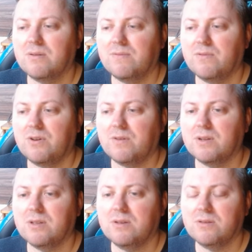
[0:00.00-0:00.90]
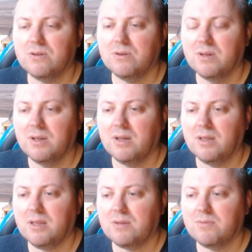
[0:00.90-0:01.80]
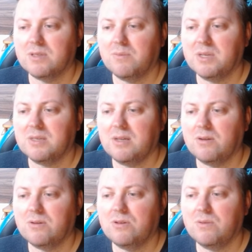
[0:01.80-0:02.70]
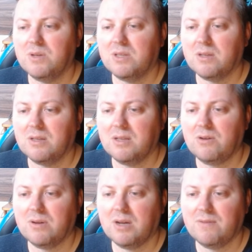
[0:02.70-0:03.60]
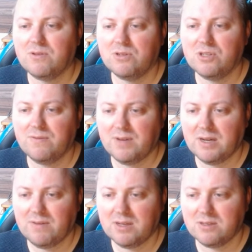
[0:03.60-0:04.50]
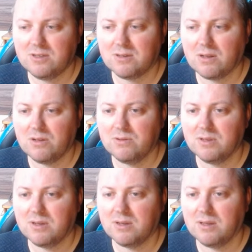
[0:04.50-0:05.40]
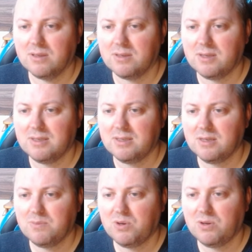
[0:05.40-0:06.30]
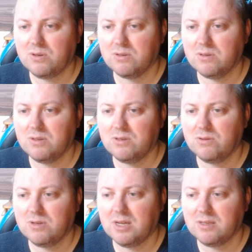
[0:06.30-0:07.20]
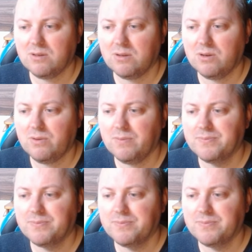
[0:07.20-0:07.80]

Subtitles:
forward, yeah, so that was the best he could do. But now after g5 he's just losing this e6 pawn because this rook has to go.